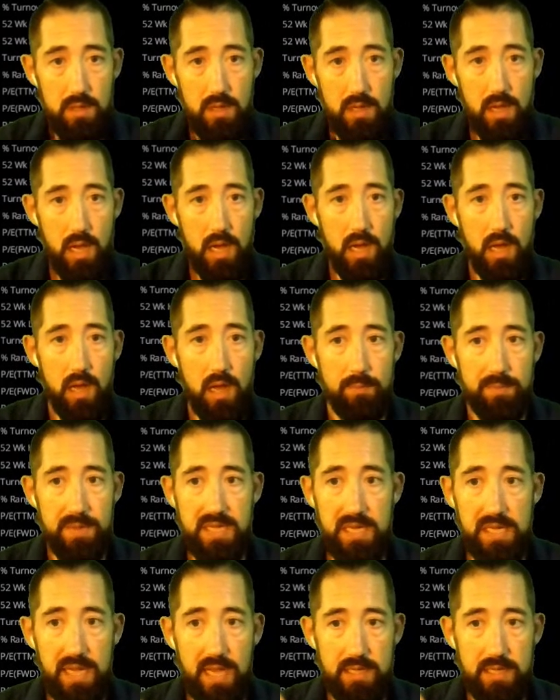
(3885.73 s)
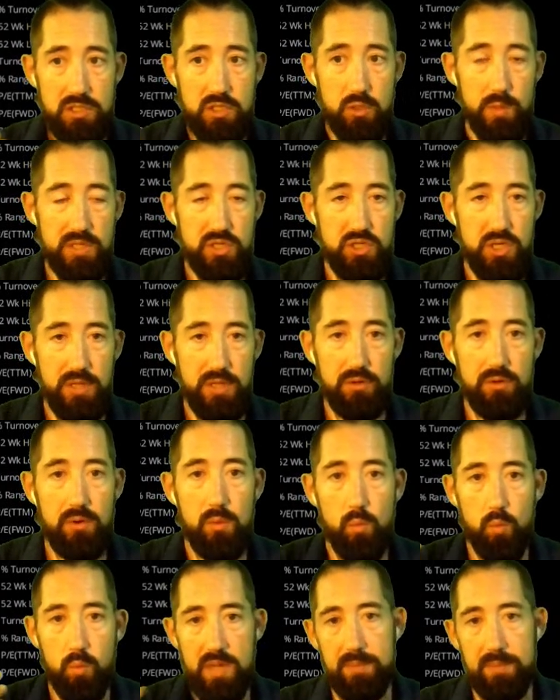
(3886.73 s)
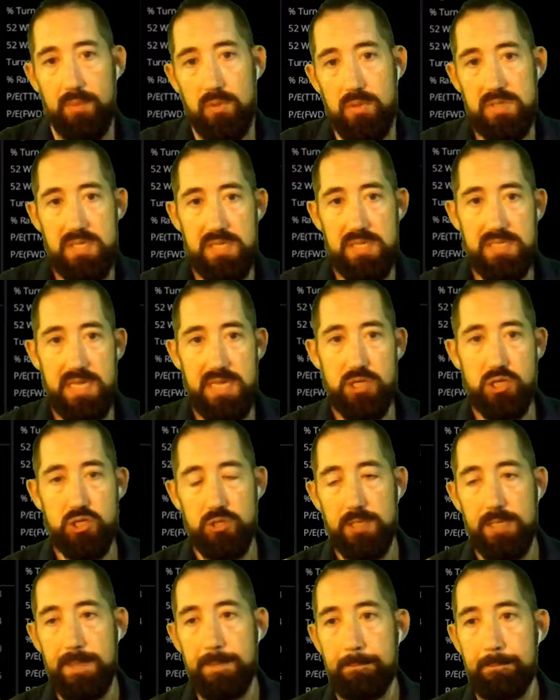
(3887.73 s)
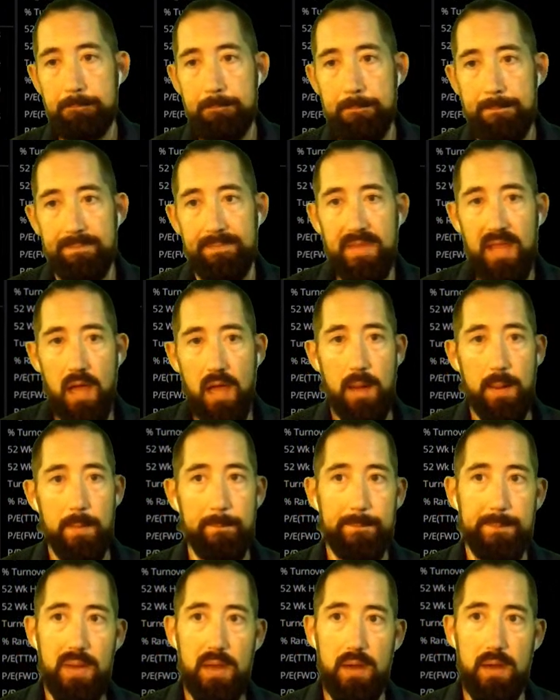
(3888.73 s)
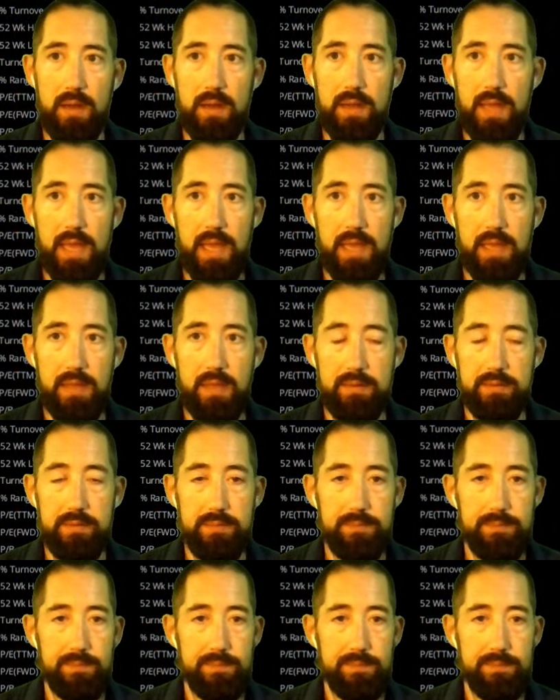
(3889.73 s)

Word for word: um, connect to each other. Webull is essentially um, uh, a